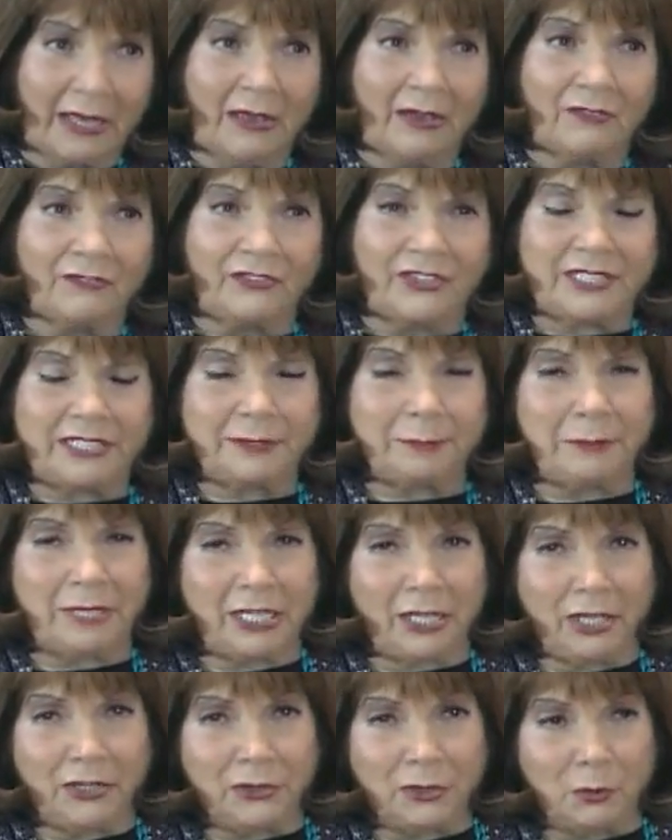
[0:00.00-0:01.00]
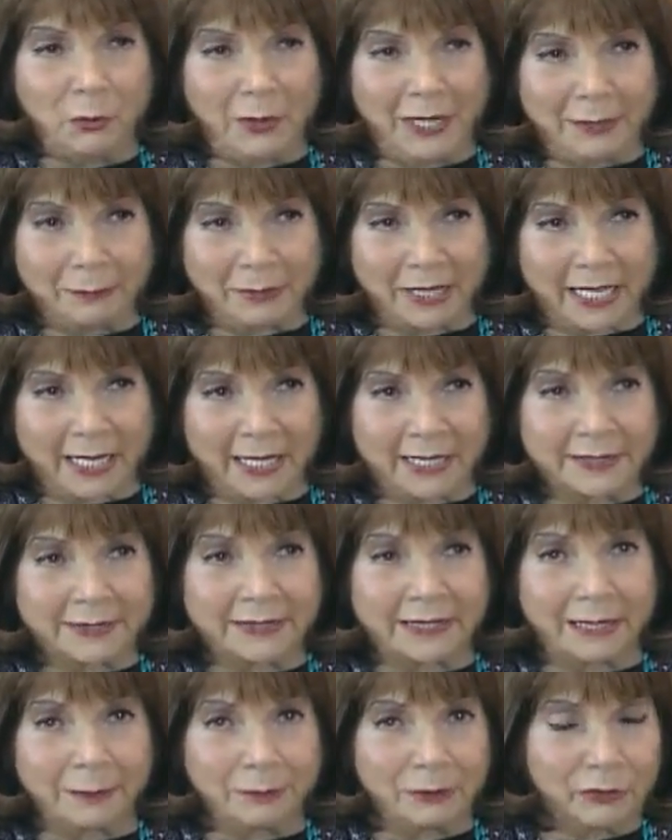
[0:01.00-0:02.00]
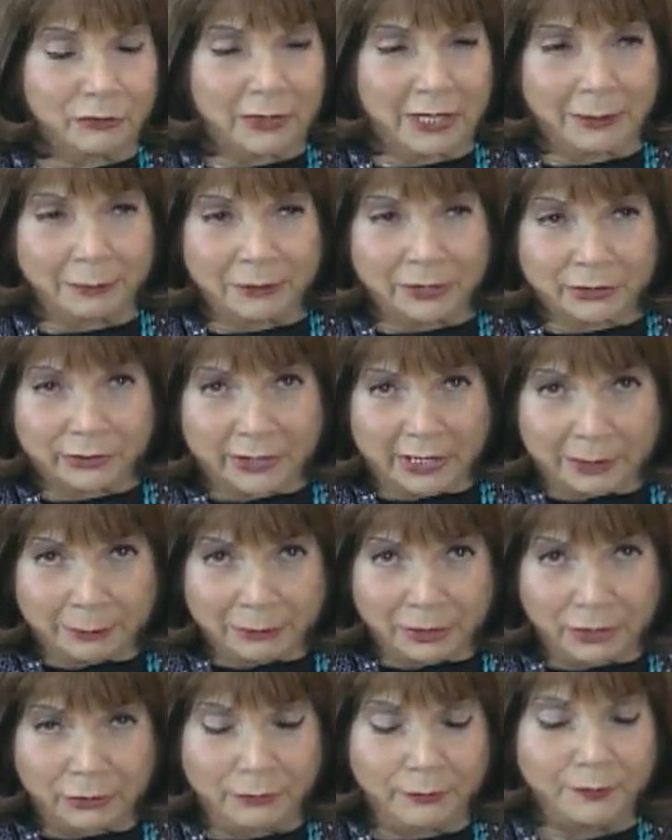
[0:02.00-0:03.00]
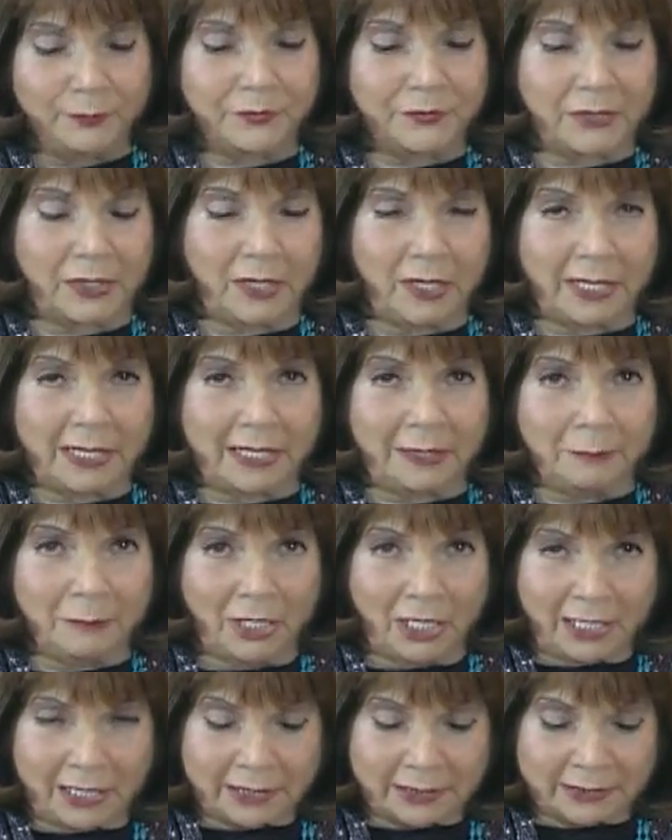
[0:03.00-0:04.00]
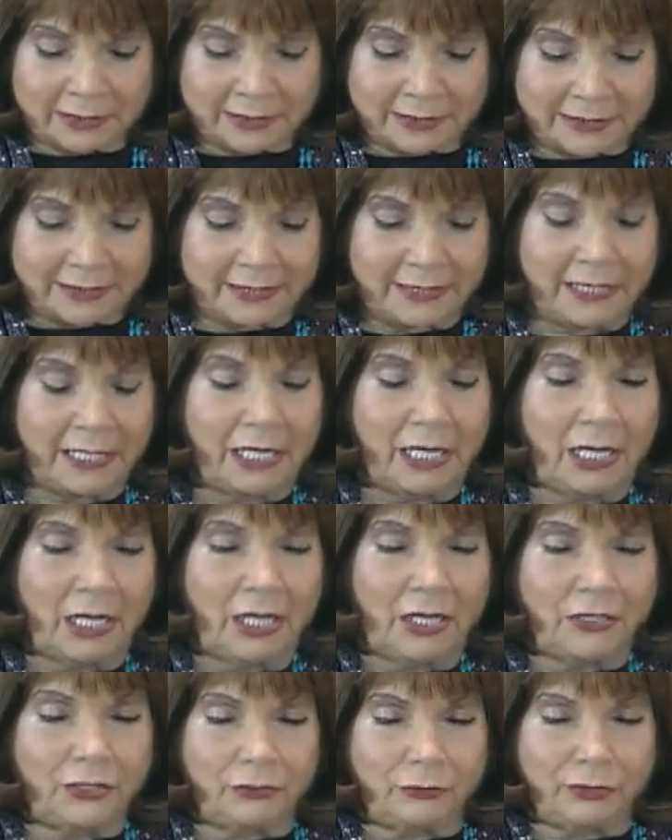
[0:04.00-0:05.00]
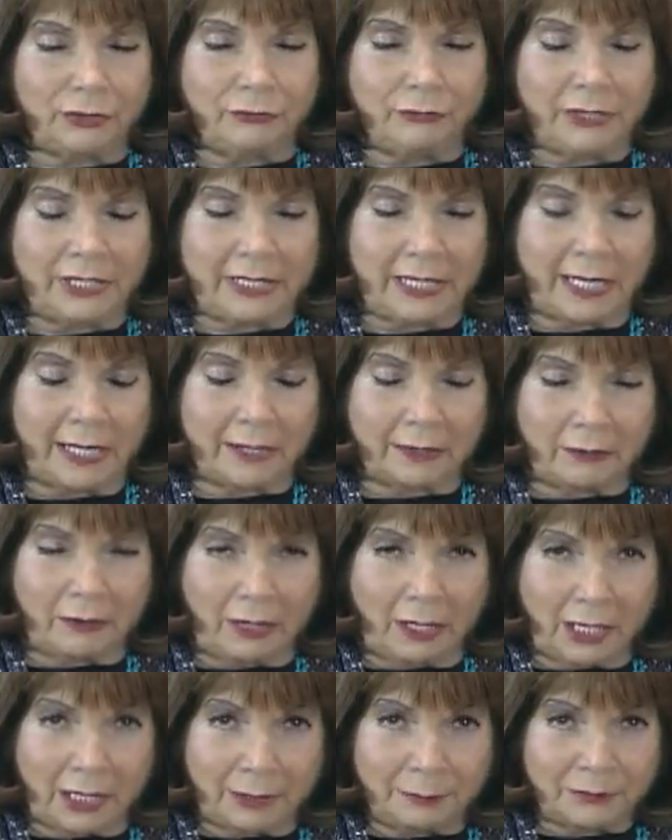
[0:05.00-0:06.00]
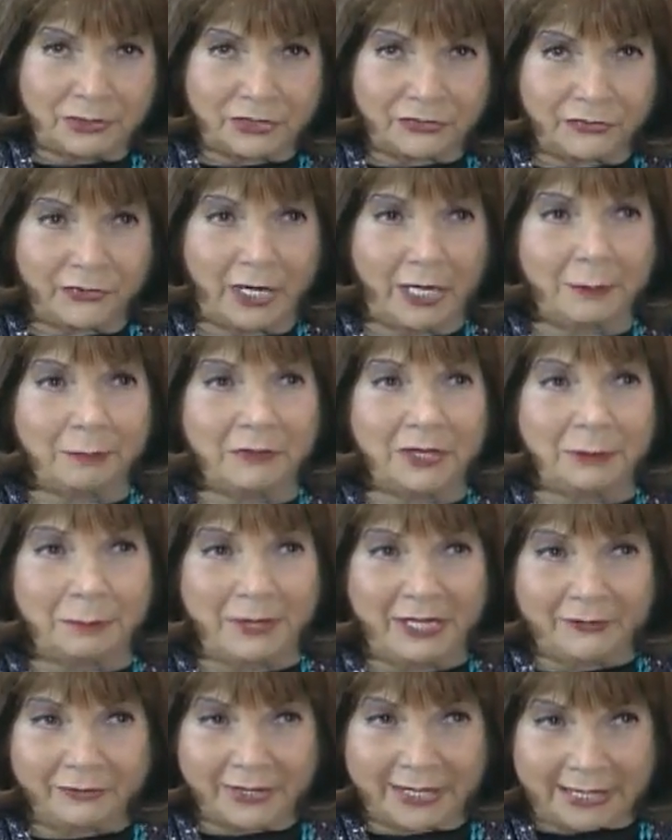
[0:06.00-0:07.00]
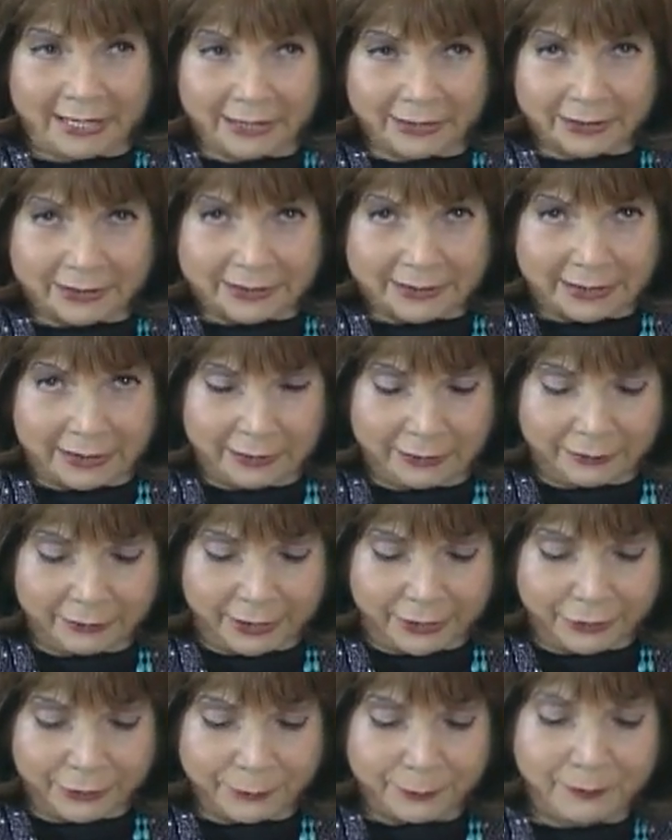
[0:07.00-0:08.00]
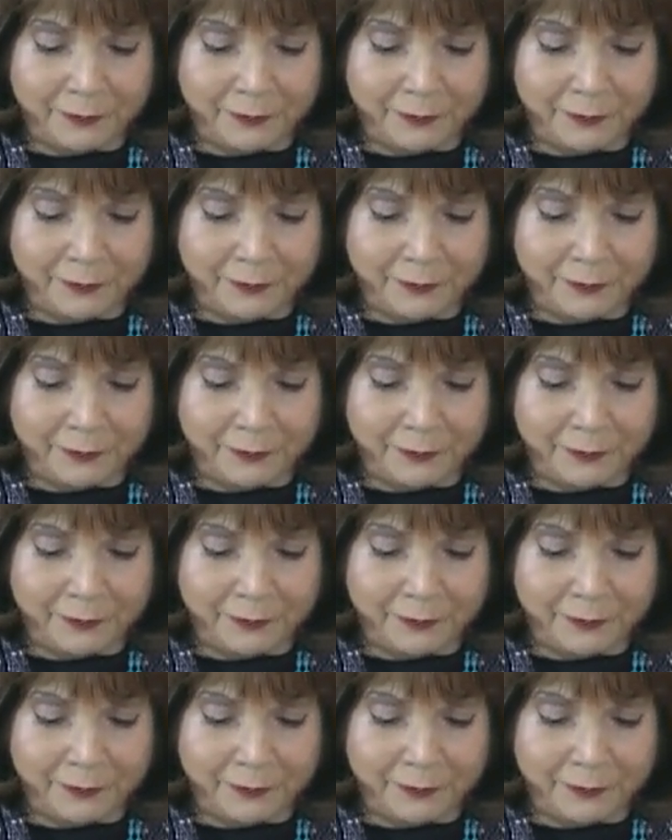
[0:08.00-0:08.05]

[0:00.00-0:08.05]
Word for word: visit me on the web at www.conniemartinson. You can read our columns from the Beverly Hills Courier.